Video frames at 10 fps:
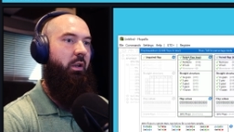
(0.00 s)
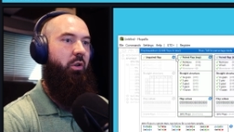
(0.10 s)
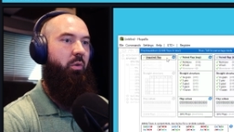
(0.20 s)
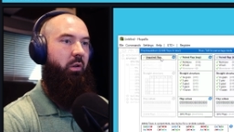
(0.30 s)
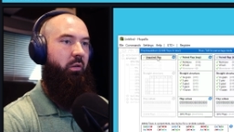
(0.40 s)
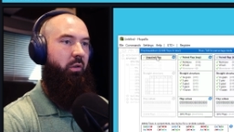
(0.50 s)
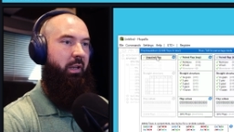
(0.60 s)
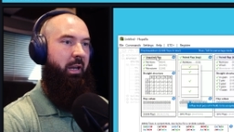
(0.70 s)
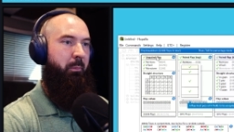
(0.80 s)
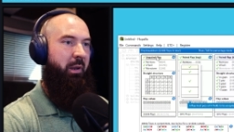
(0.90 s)
You can
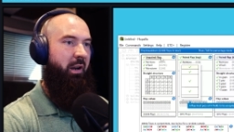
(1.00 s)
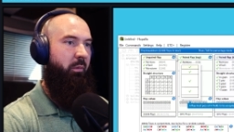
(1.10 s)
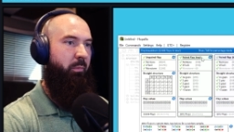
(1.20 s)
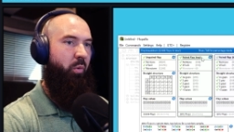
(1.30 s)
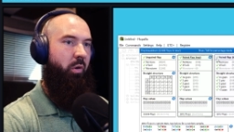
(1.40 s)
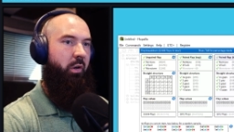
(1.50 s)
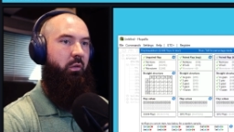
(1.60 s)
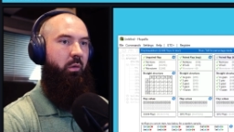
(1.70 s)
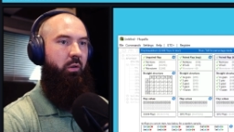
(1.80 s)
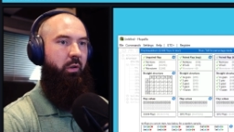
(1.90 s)
look at pair boards.
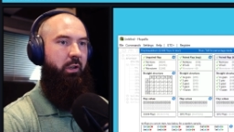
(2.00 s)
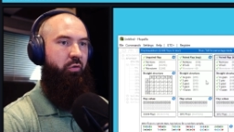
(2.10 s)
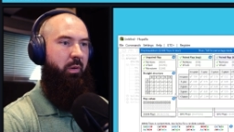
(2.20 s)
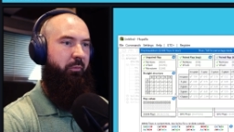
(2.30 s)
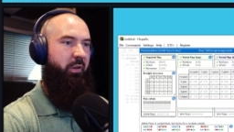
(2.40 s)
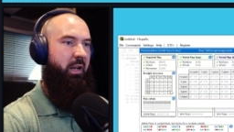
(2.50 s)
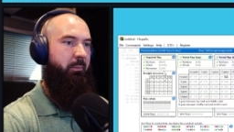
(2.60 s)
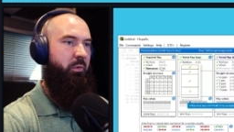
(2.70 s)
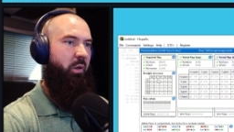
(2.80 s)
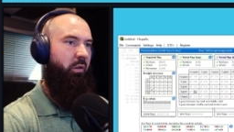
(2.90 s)
You can look at trip flops.